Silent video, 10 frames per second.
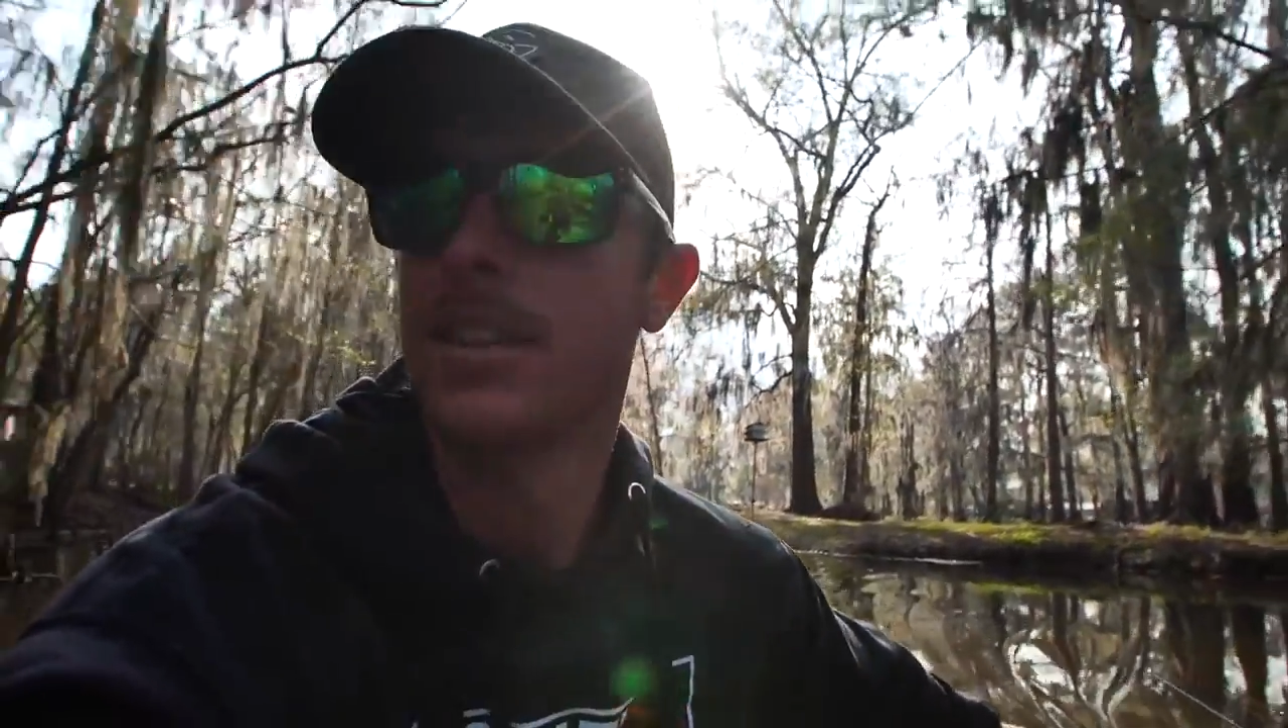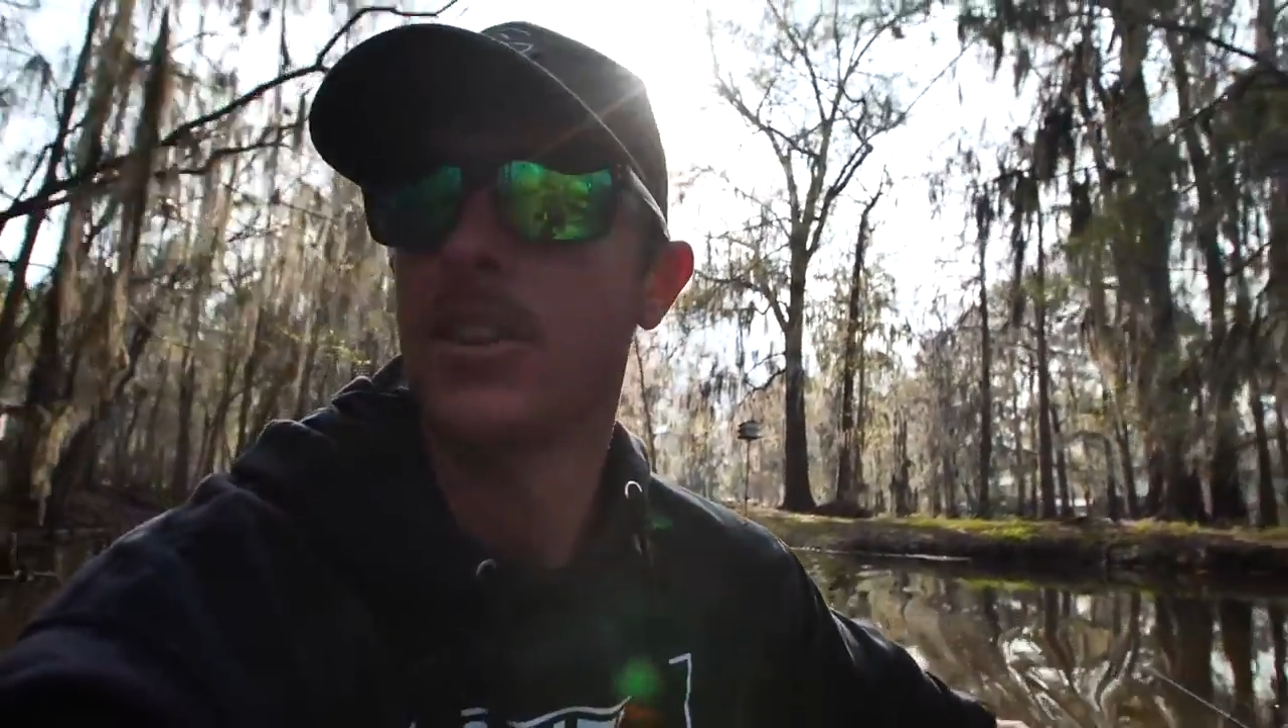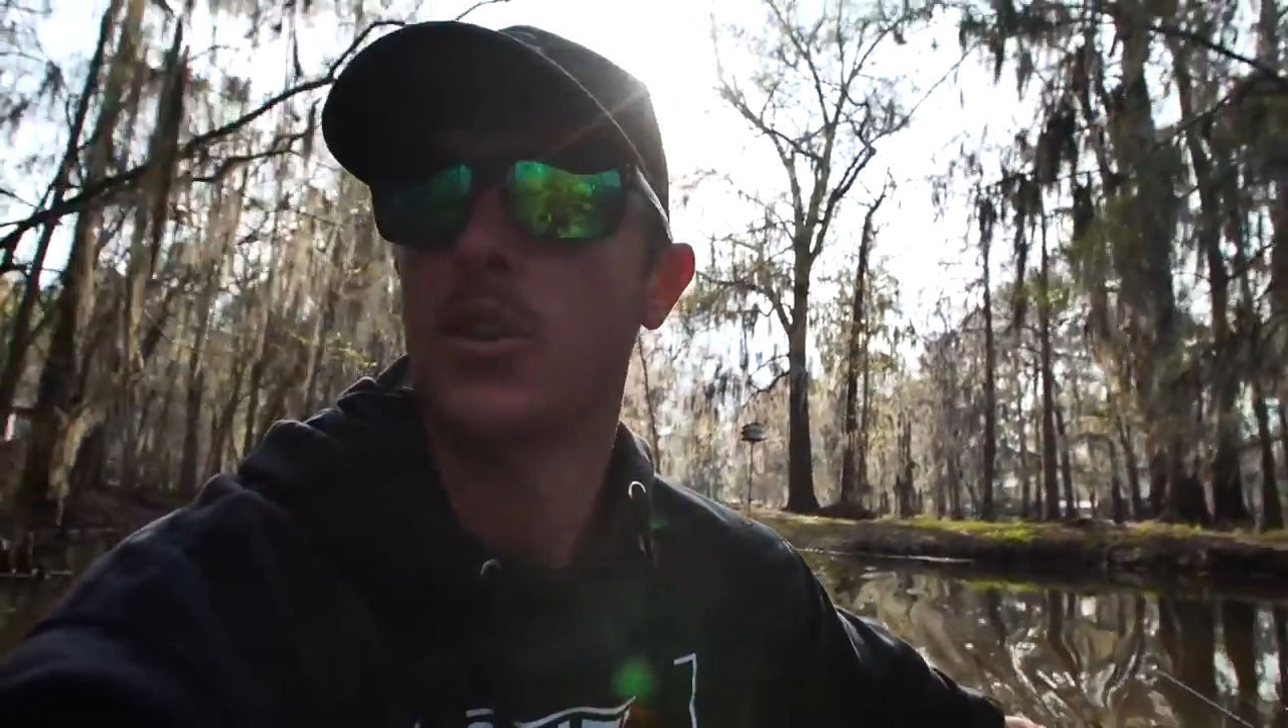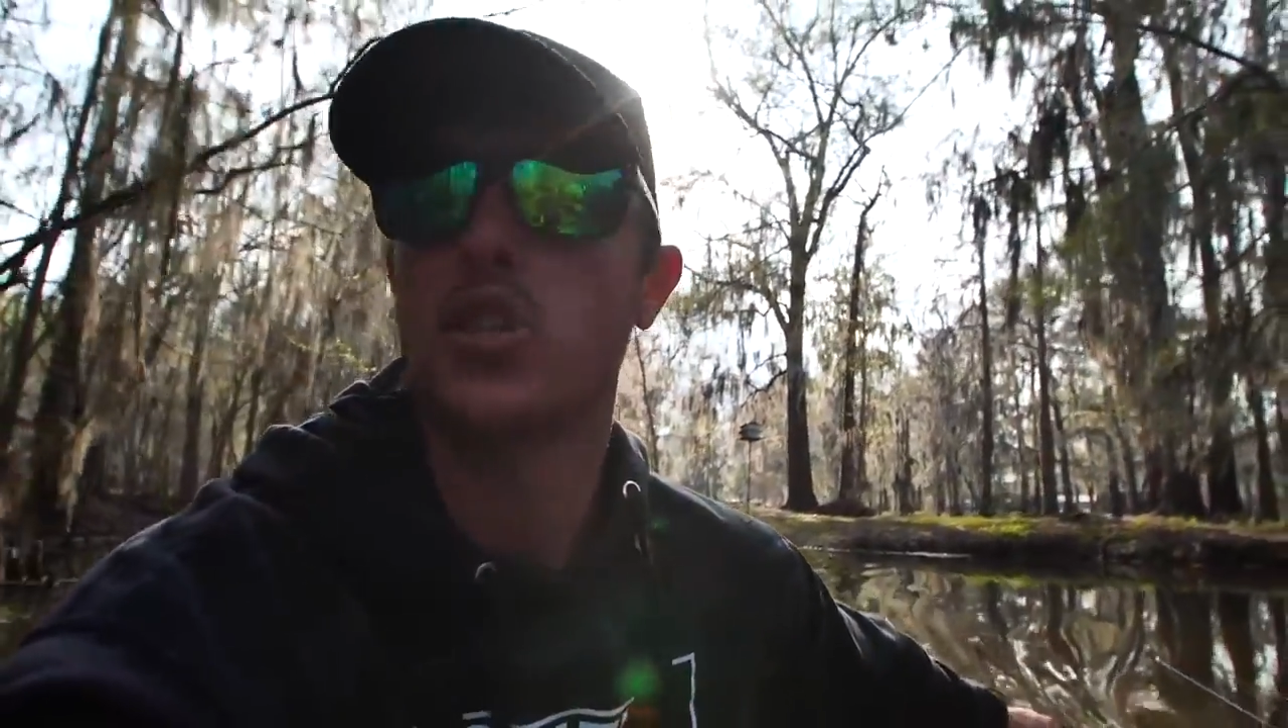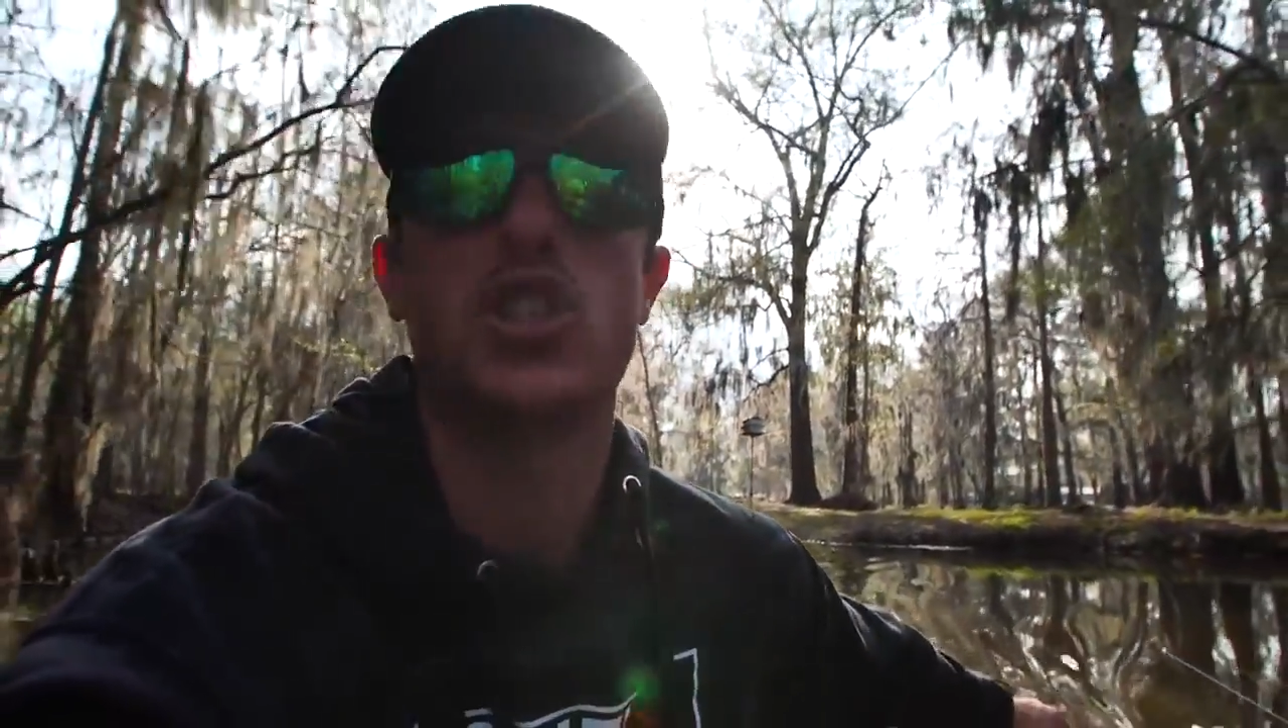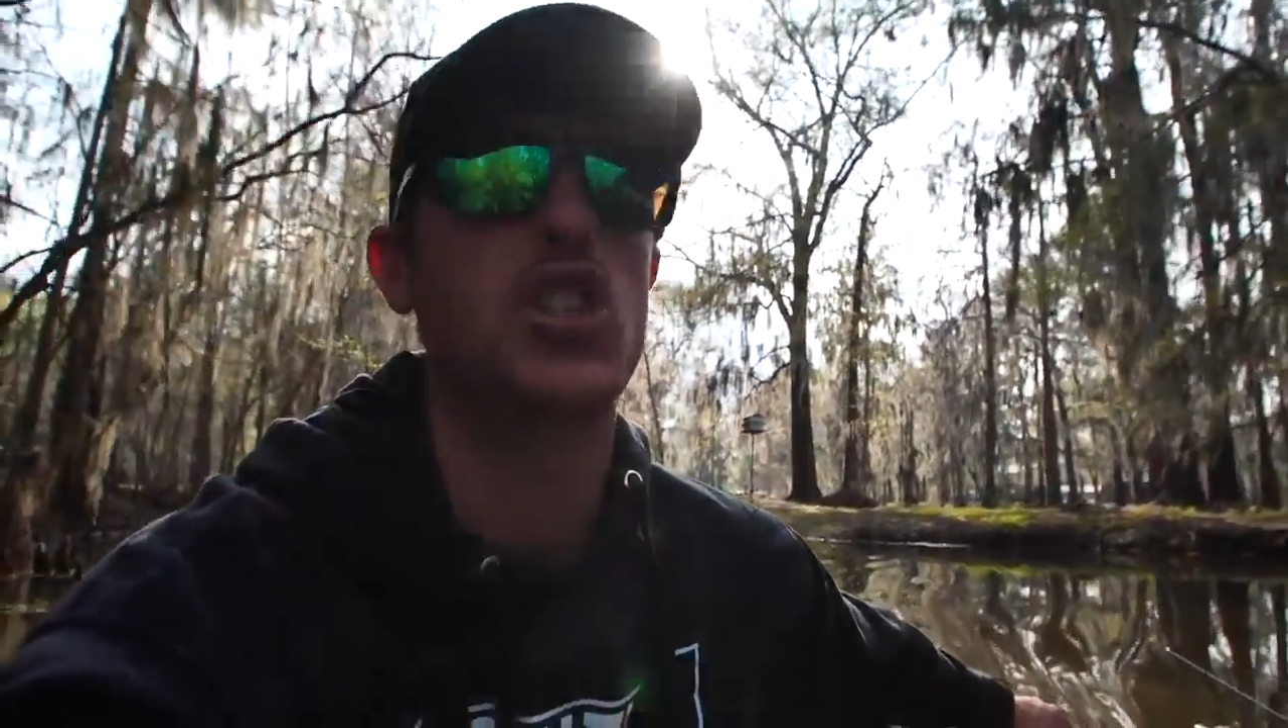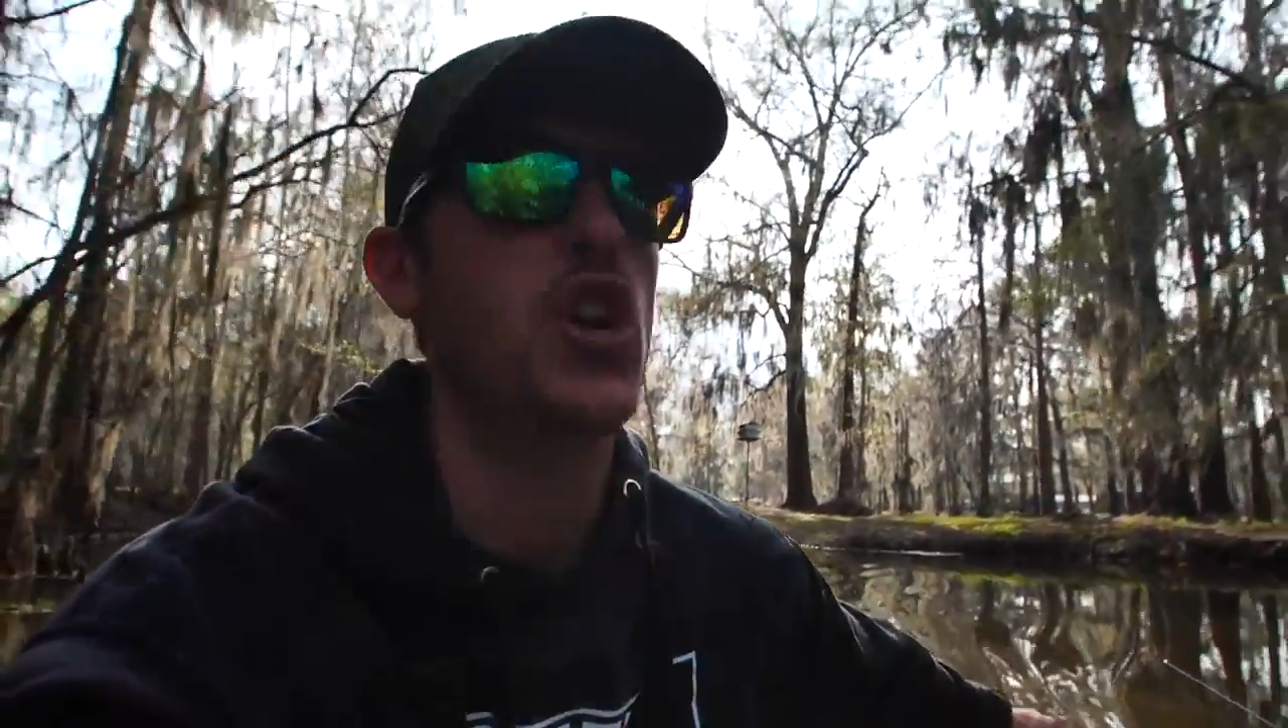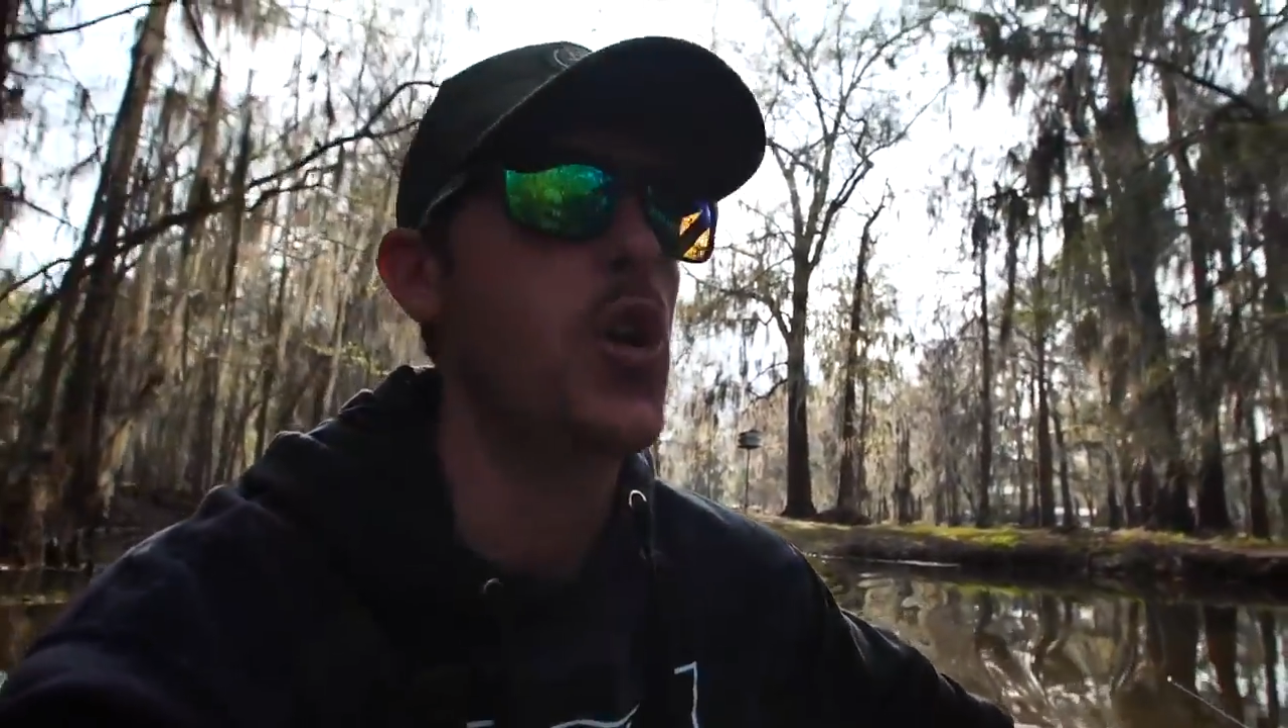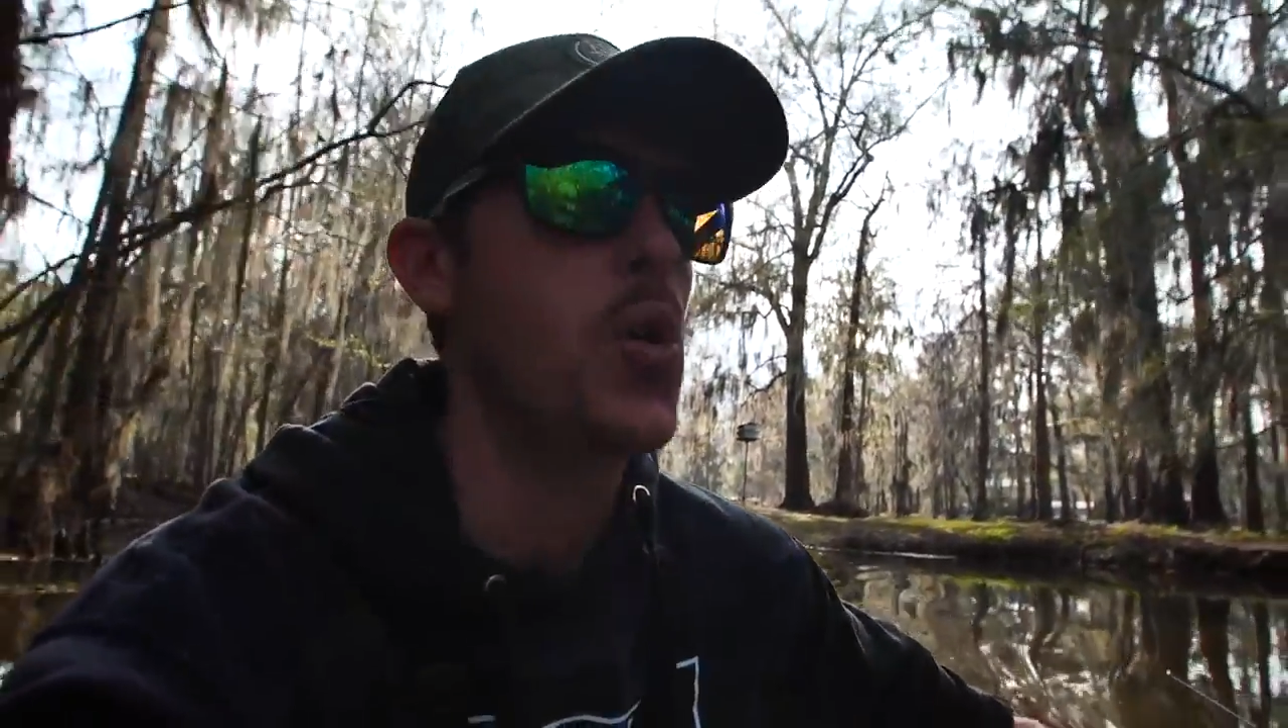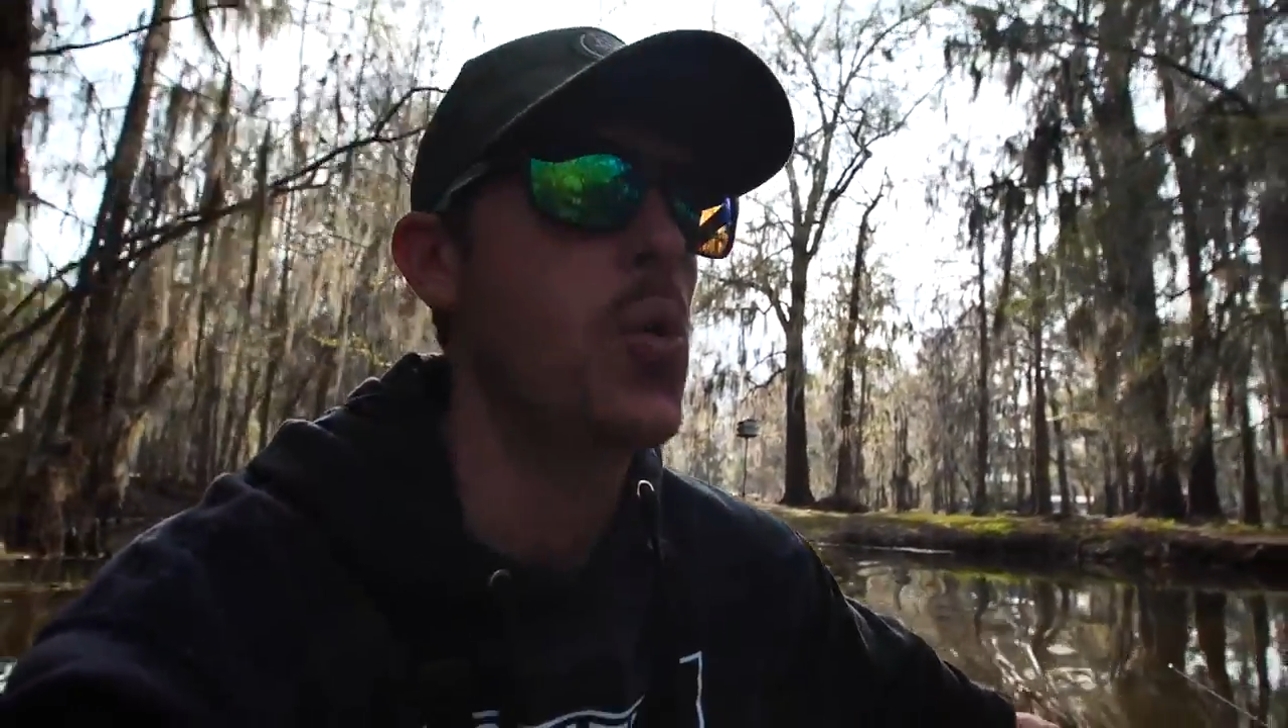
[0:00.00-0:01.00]
there's
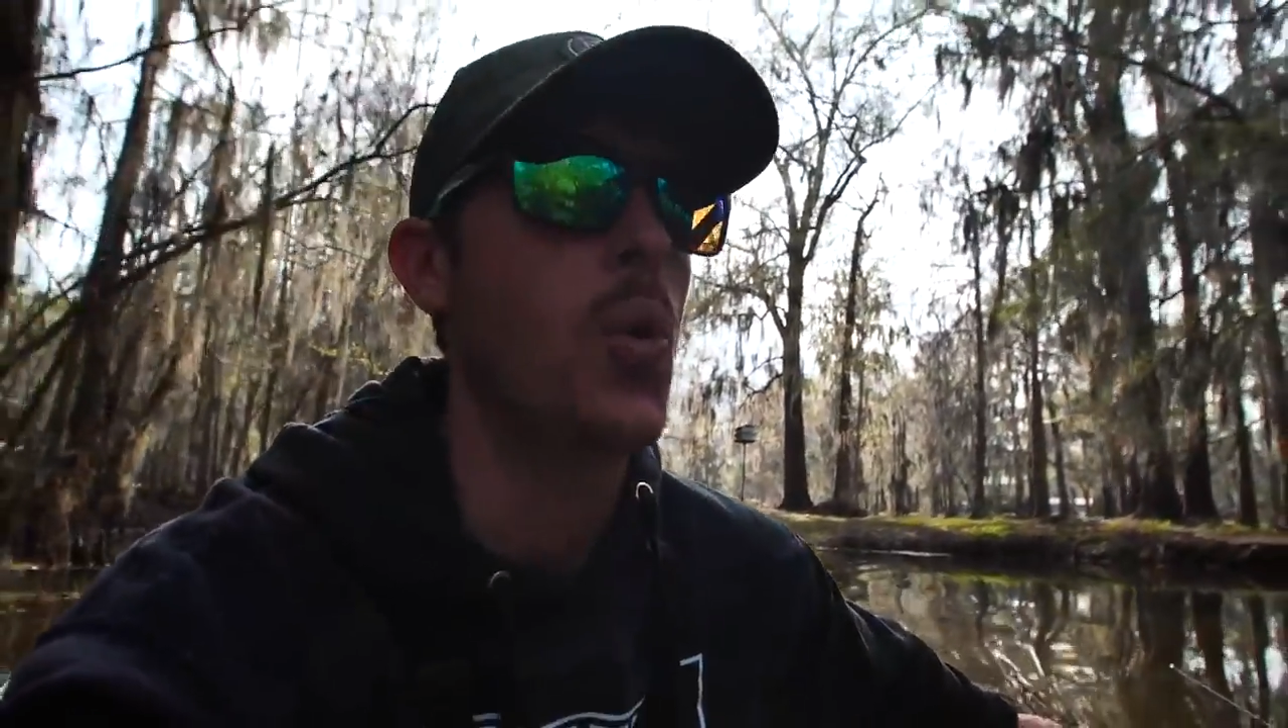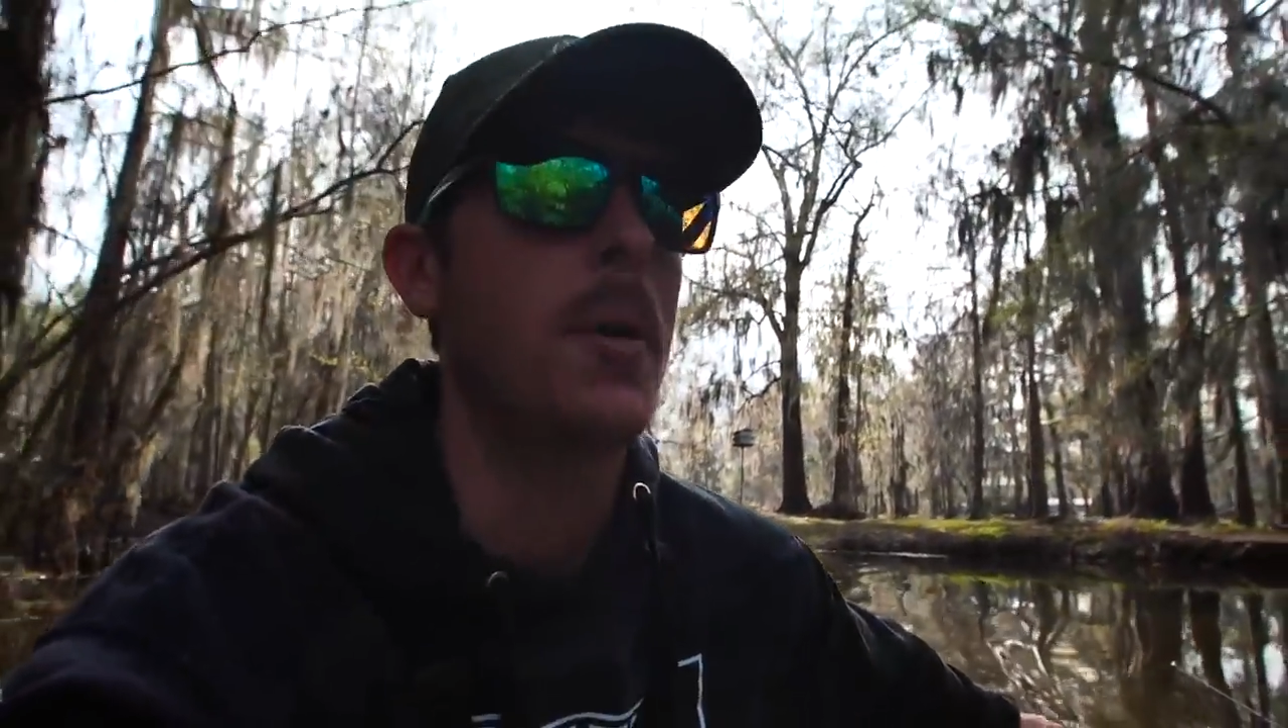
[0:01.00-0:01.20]
so